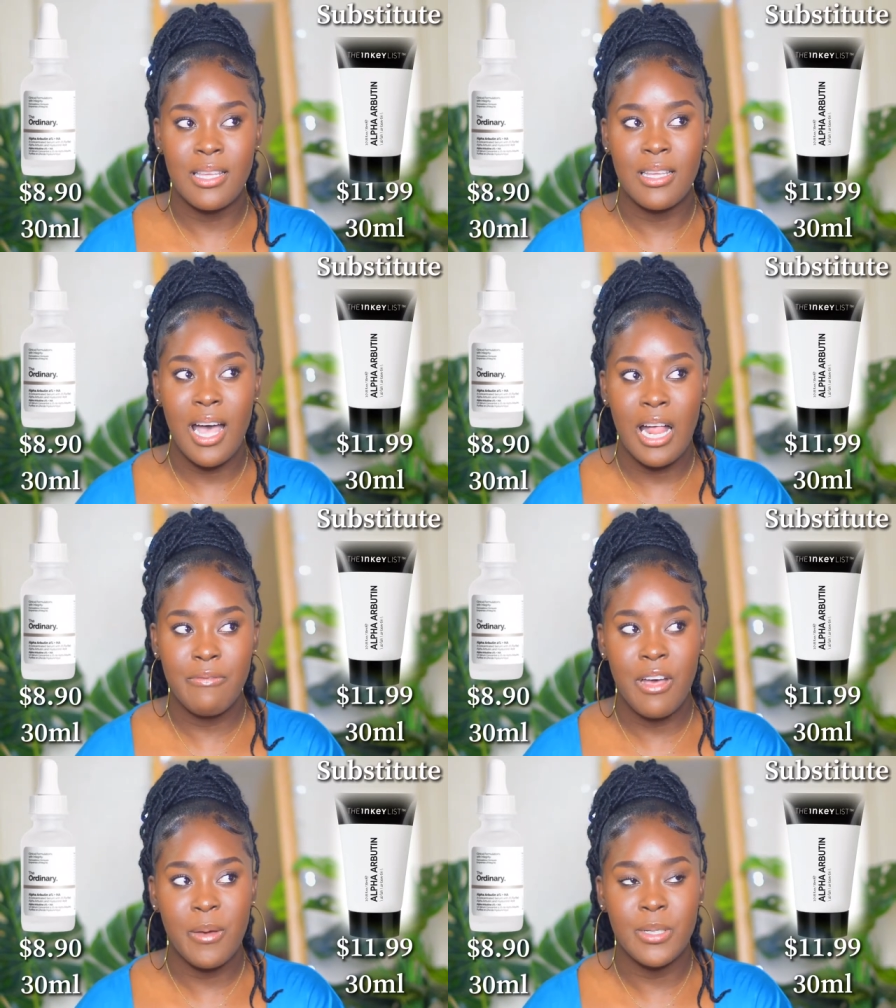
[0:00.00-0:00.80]
the
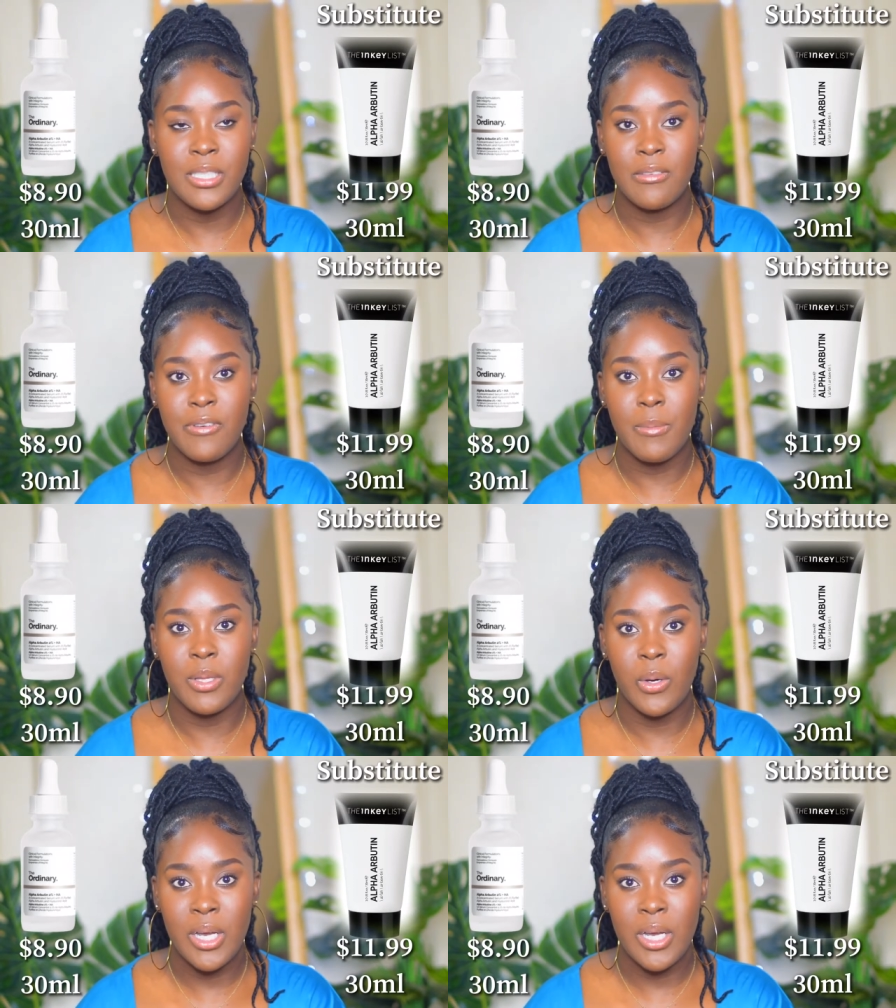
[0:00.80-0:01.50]
alpha arbutin from the